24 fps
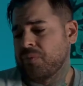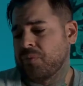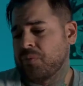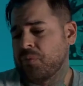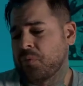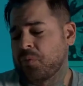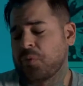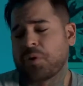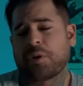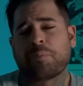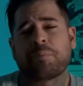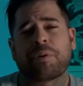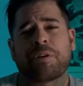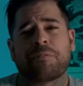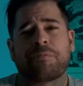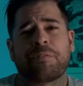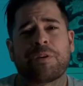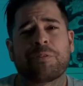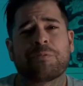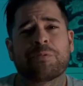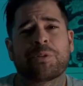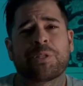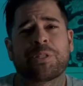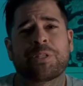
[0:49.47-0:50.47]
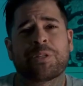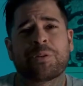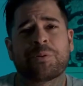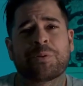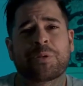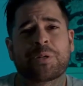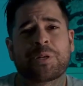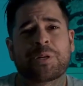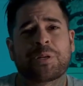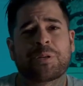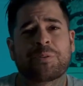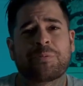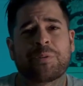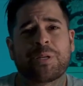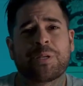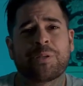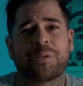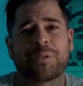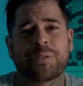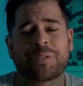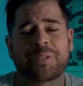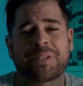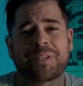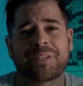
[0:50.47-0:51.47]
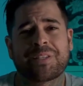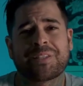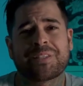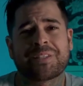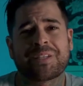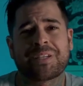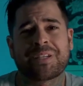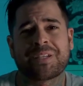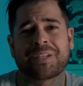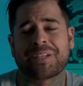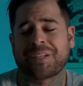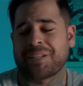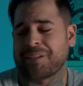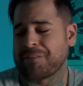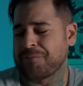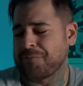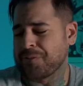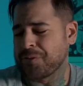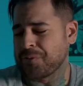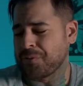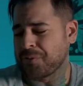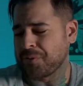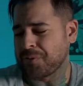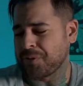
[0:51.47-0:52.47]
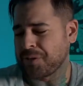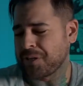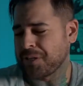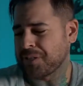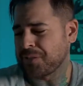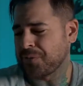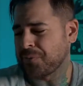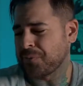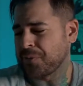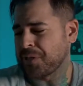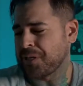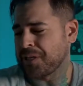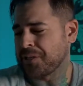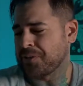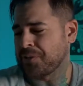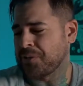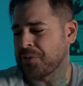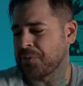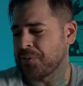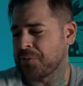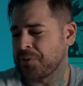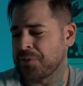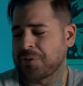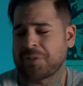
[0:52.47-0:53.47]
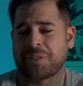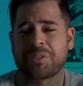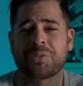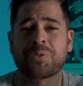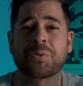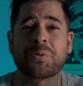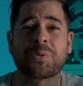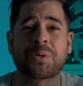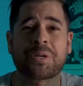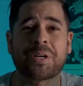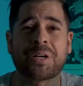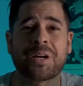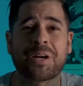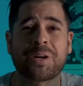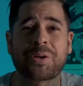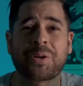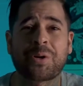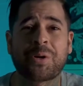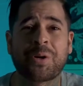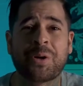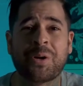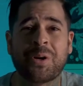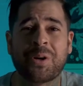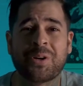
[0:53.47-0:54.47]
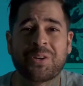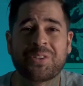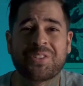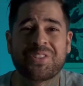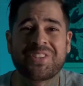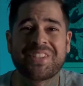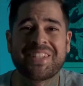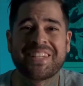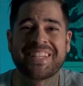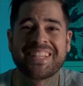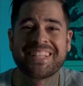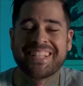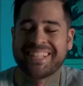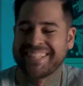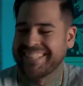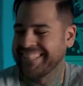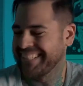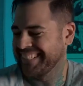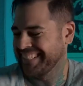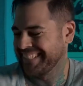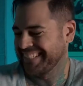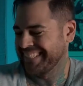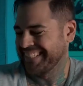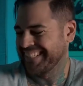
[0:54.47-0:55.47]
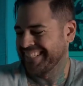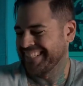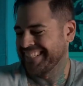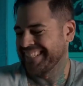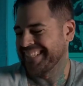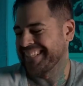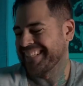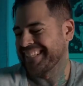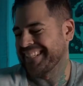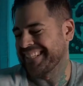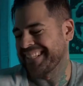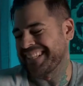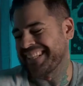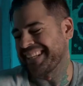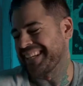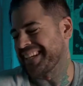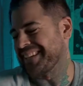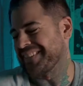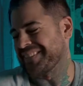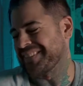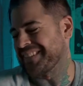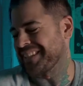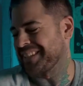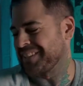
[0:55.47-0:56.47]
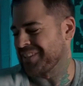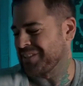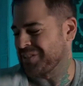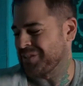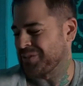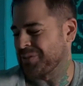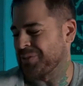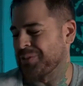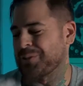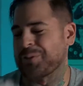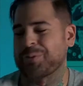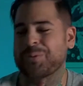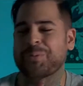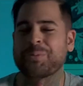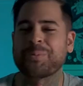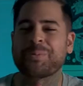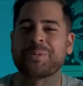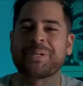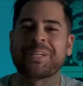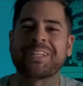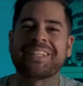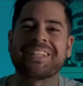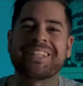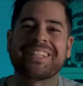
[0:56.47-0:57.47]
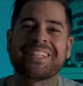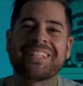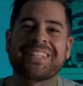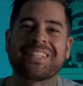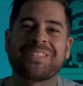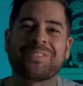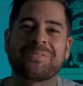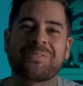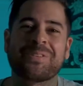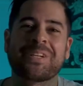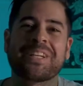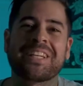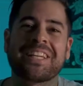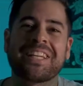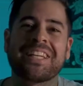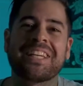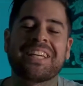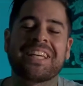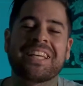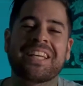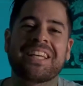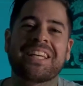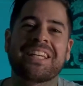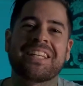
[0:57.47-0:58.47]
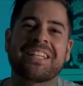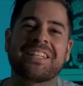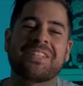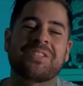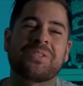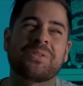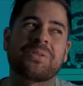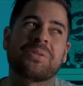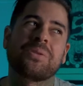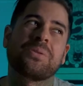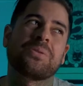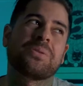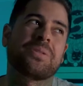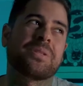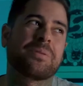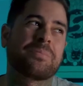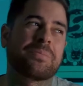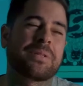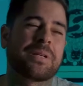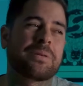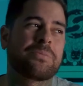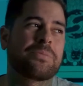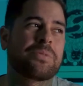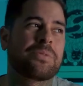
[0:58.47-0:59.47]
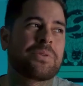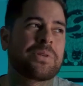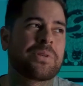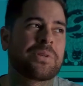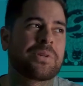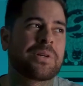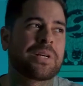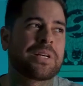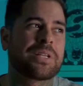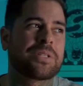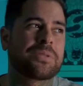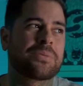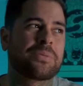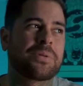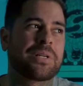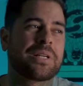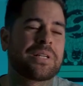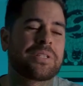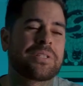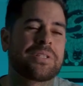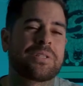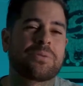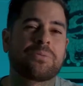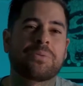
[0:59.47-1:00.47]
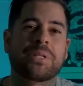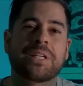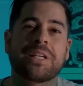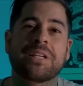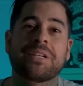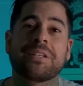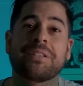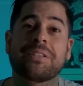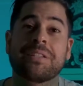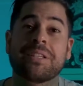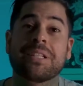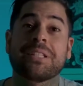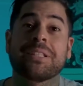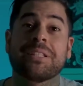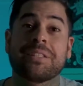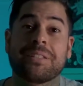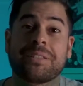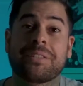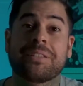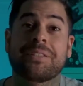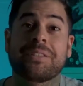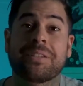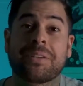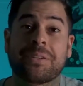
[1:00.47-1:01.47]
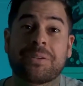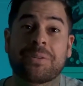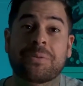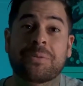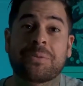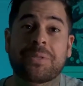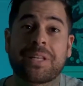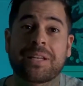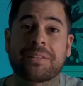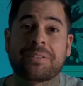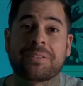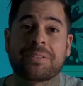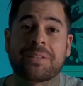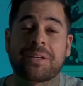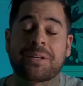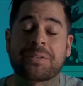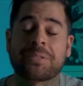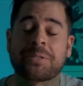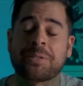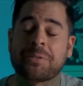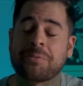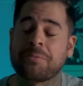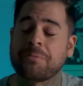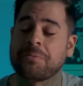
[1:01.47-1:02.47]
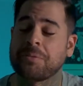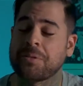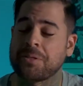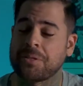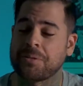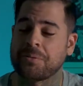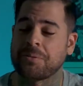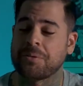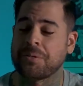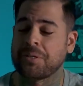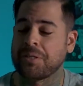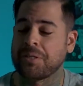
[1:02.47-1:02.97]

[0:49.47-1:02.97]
One of my favorite tarot card readers says, if you cross-watch, you turn into a cockroach. I don't think it's true, but it's funny, and it's true. Sometimes we cross-watch and we get addicted to tarot, and that's not good for you.